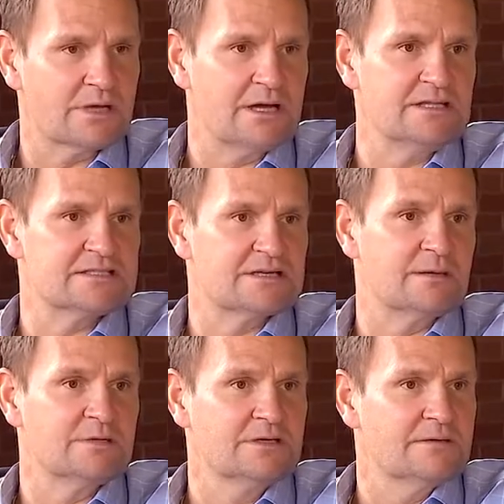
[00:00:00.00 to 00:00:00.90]

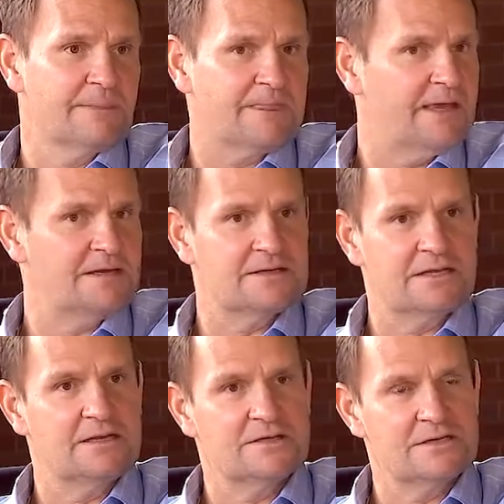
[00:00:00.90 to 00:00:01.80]
concept, and
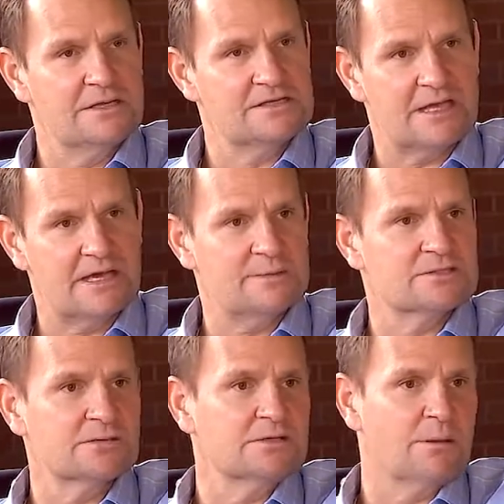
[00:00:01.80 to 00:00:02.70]
it is
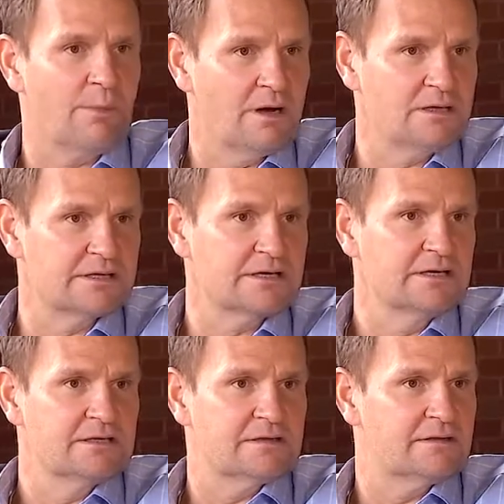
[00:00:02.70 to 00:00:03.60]
absolutely appalling
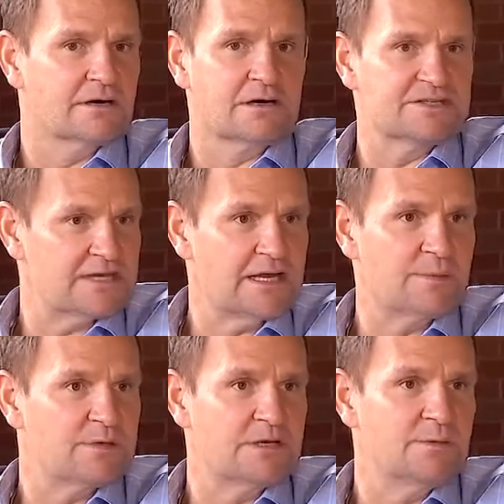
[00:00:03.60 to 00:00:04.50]
that our state
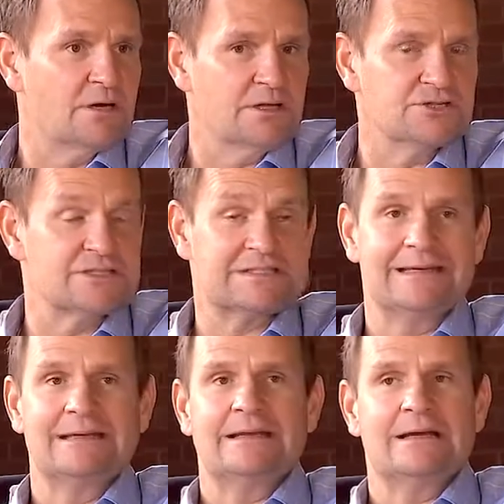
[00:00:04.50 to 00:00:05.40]

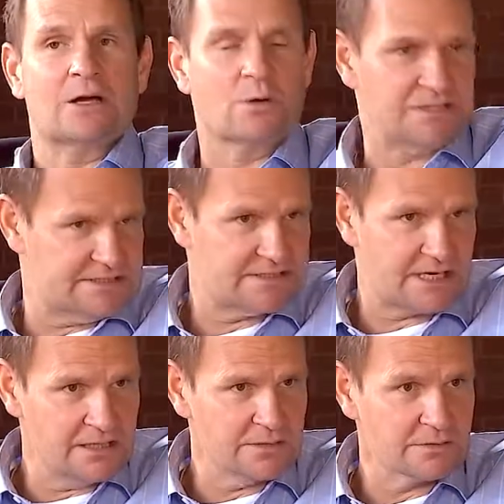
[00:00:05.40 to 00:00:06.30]
epidemiologists across this
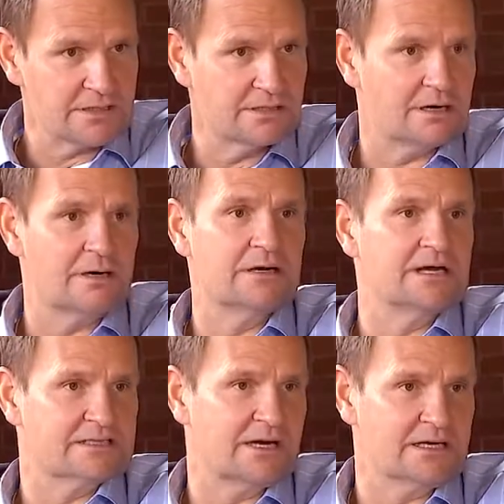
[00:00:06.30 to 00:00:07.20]
country are
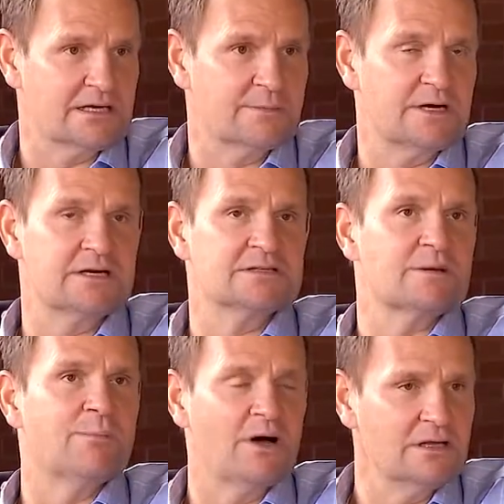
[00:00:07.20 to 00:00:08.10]
not talking about it. It's
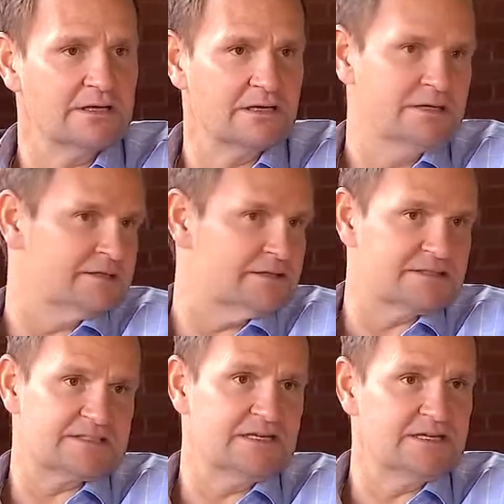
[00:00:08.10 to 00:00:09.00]
appalling that the
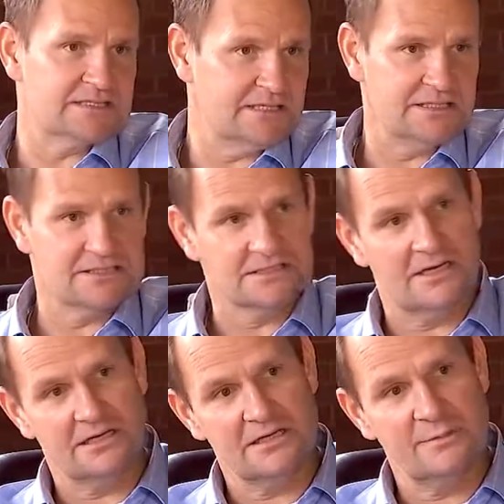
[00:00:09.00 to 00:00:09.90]
CDC isn't
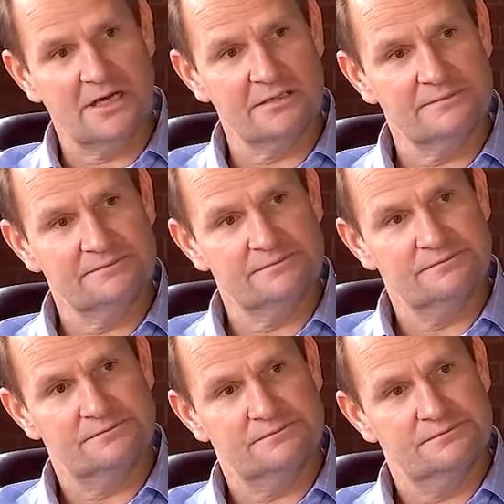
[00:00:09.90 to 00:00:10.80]
talking about
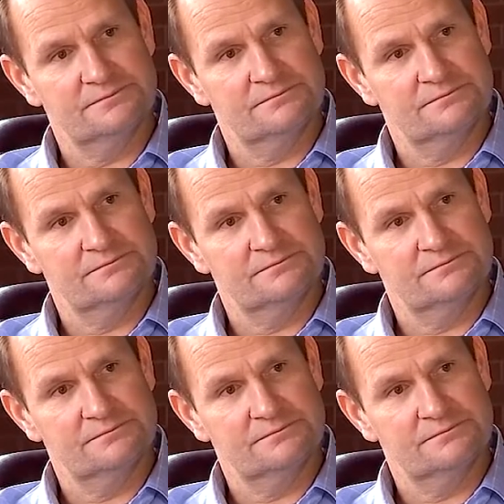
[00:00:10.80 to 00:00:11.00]
it.